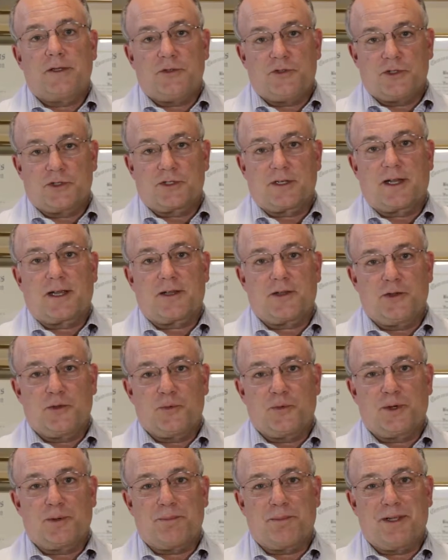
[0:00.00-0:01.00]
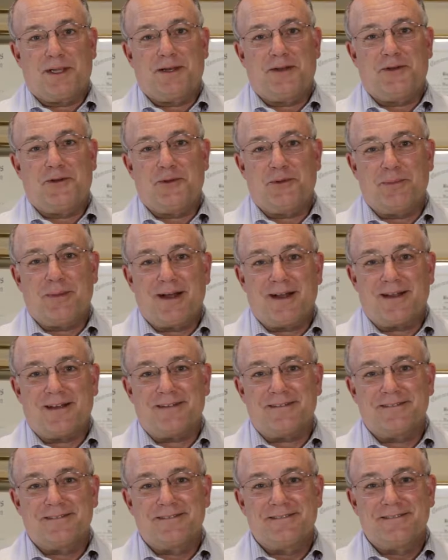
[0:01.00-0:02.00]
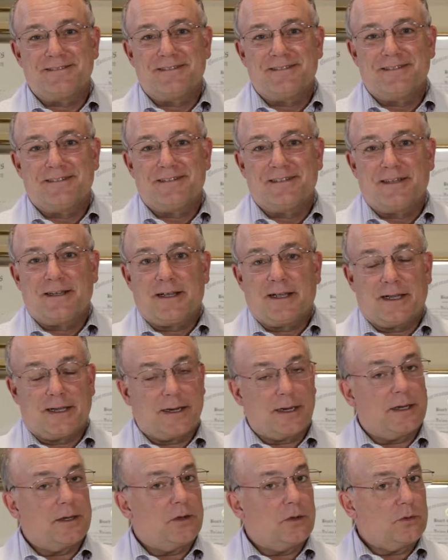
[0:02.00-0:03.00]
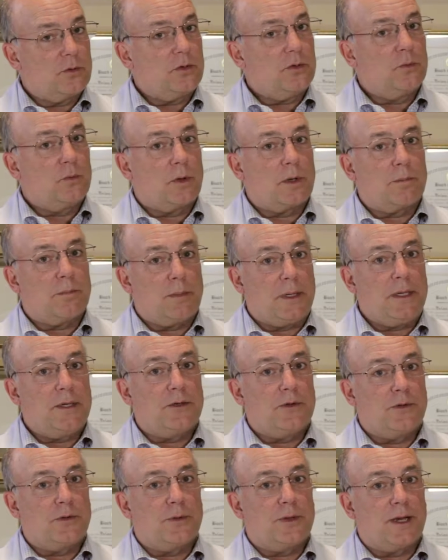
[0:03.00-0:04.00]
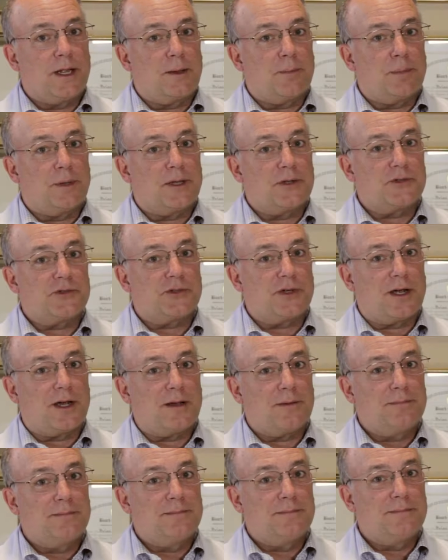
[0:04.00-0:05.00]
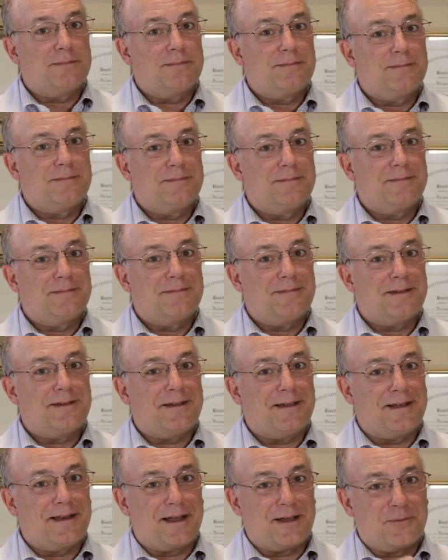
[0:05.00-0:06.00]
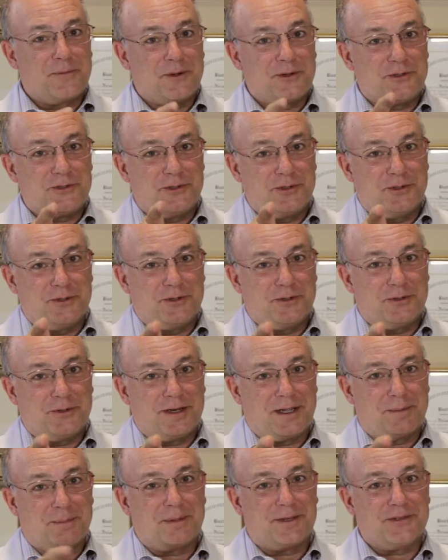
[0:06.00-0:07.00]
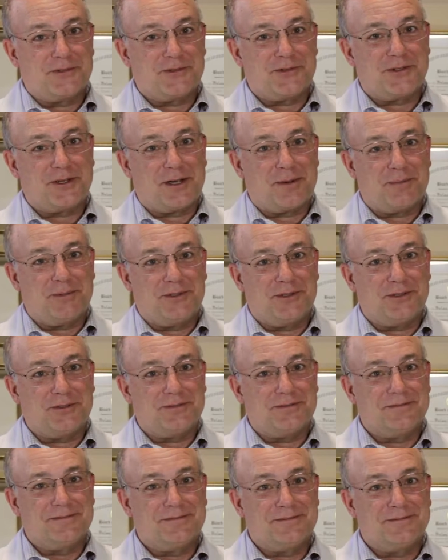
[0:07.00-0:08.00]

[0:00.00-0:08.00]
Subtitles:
just like you want me to do mine. And I know you want me to do an A+ job, and I want you to do an A+ job too.